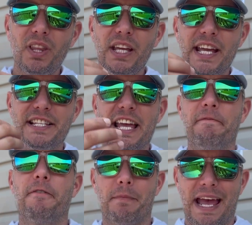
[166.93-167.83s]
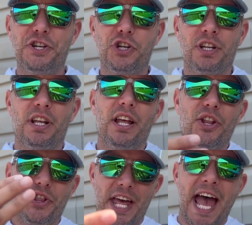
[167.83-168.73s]
is information
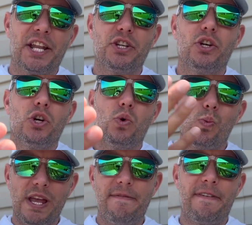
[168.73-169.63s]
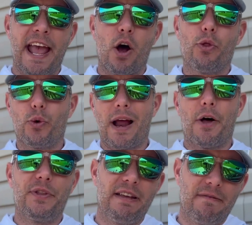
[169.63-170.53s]
that we found
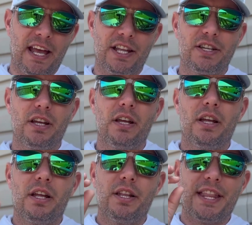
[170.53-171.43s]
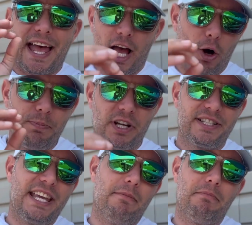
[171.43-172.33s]
throughout the event that helped us
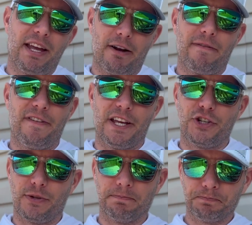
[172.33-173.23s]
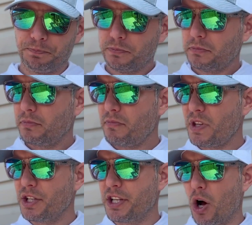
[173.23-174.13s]
get bigger fish.
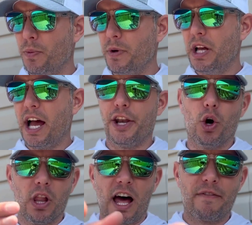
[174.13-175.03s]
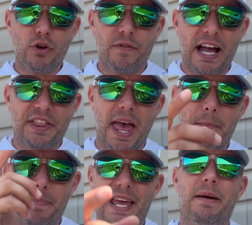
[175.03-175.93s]
So I know a lot of you have got
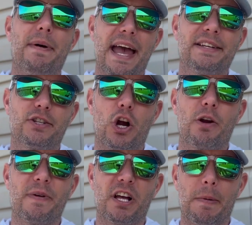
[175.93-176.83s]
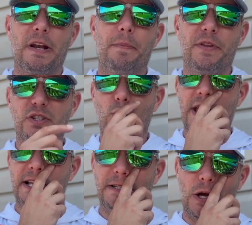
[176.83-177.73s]
that big bass tournament coming up this
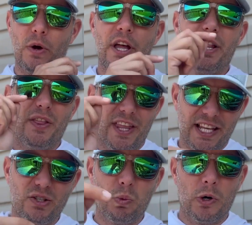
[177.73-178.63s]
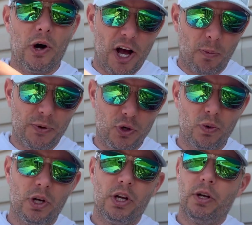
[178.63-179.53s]
week, so this will help you
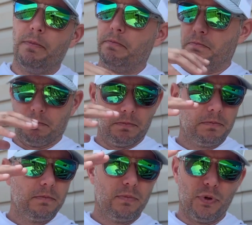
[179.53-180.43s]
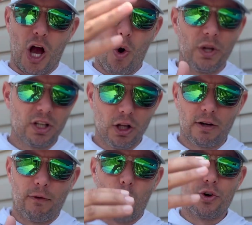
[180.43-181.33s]
know what to look
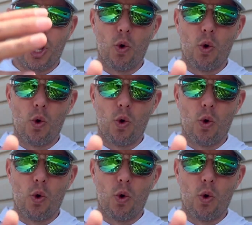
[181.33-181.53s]
for, know